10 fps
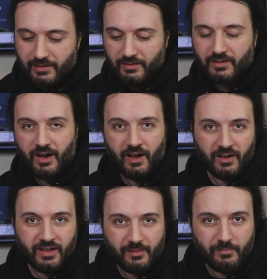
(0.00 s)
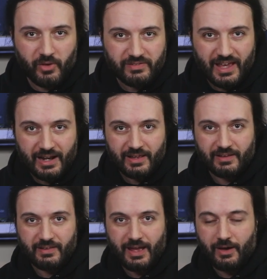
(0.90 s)
You can't get more Italian
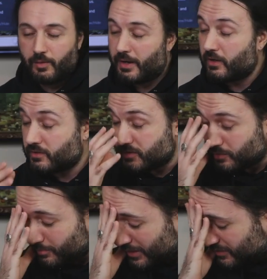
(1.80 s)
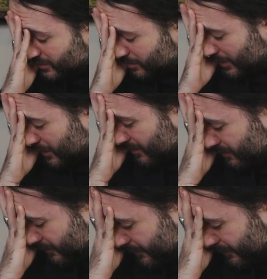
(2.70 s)
than that. Oh my gosh, this one pisses me off.